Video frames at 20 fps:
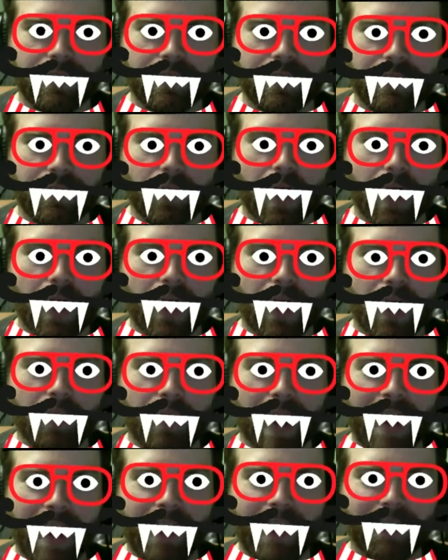Well,
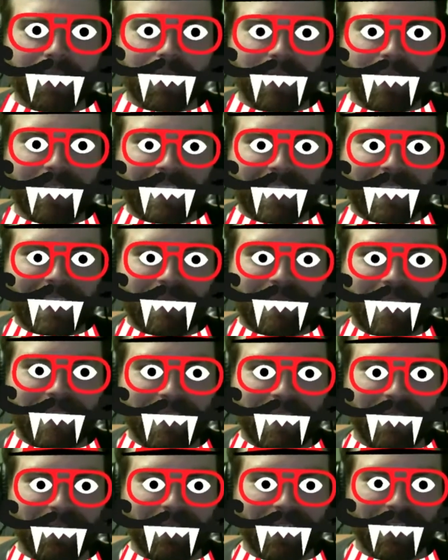Miles, we've accepted
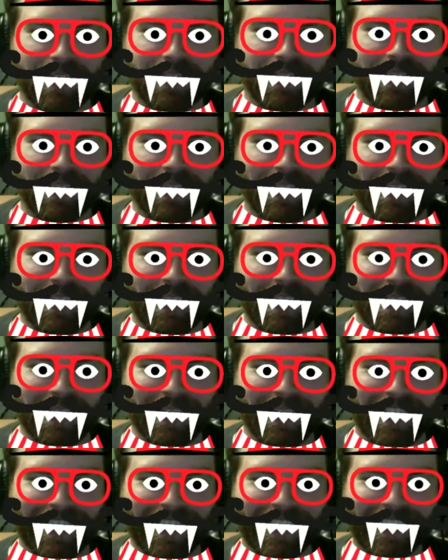you for who you
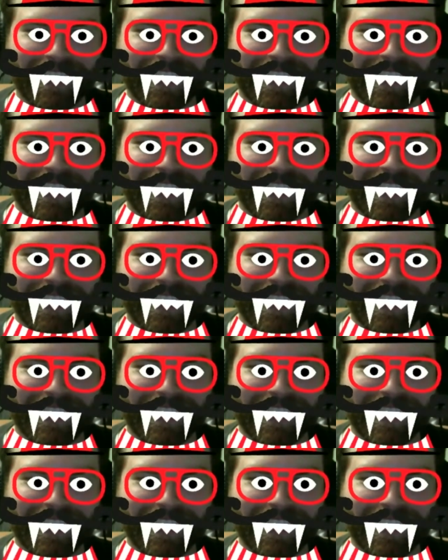are.